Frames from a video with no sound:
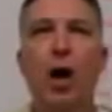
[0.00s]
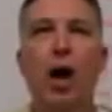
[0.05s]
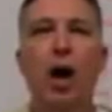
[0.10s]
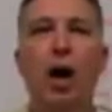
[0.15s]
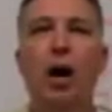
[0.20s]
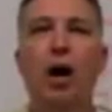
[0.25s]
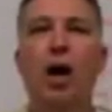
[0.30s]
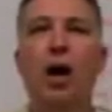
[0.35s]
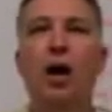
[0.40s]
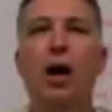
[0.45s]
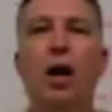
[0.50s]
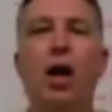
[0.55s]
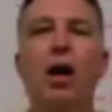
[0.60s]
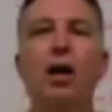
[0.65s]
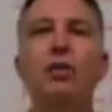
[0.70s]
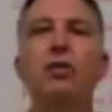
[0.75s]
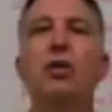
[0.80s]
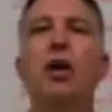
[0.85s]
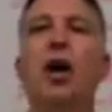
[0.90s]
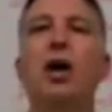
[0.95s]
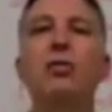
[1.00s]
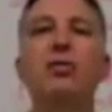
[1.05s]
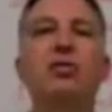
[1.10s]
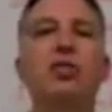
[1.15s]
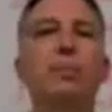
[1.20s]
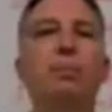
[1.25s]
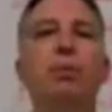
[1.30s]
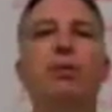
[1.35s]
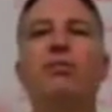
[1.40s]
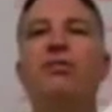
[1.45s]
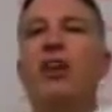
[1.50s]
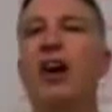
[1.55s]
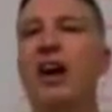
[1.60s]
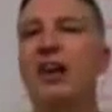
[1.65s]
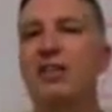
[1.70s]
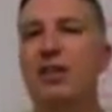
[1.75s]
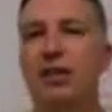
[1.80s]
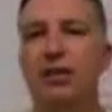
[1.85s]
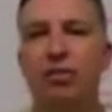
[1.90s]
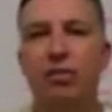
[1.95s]
I'll simplify
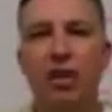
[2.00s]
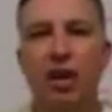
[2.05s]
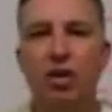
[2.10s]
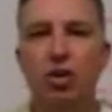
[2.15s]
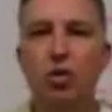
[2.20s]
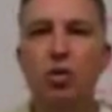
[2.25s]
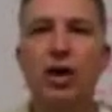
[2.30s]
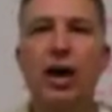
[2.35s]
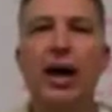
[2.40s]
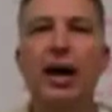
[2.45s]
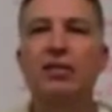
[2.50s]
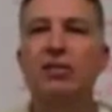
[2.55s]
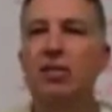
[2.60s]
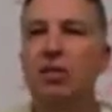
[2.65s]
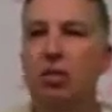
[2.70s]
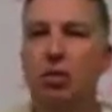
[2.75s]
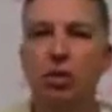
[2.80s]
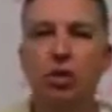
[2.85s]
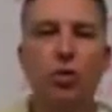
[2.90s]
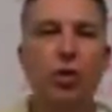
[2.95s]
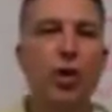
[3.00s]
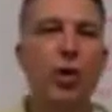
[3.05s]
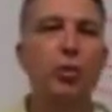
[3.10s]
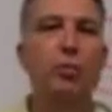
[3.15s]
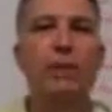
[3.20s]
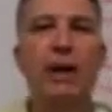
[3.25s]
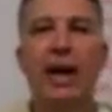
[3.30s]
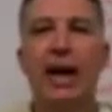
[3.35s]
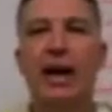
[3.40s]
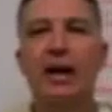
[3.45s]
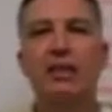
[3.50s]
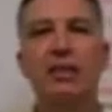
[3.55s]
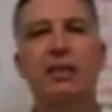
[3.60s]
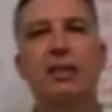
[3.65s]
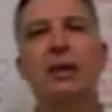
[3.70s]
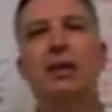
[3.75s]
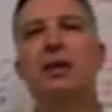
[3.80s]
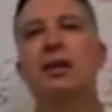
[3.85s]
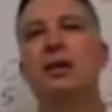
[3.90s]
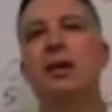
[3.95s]
this, and you guys can do your own math,
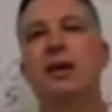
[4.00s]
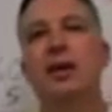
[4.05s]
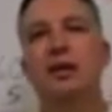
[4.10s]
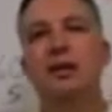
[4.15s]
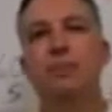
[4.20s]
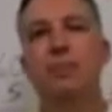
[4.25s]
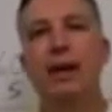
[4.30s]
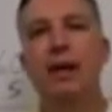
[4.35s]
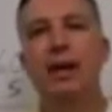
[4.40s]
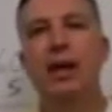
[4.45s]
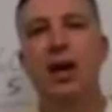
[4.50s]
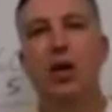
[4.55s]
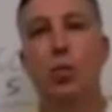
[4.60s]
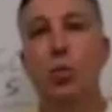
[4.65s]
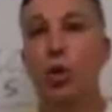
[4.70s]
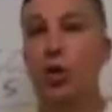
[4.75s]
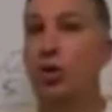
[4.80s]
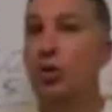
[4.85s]
depending on where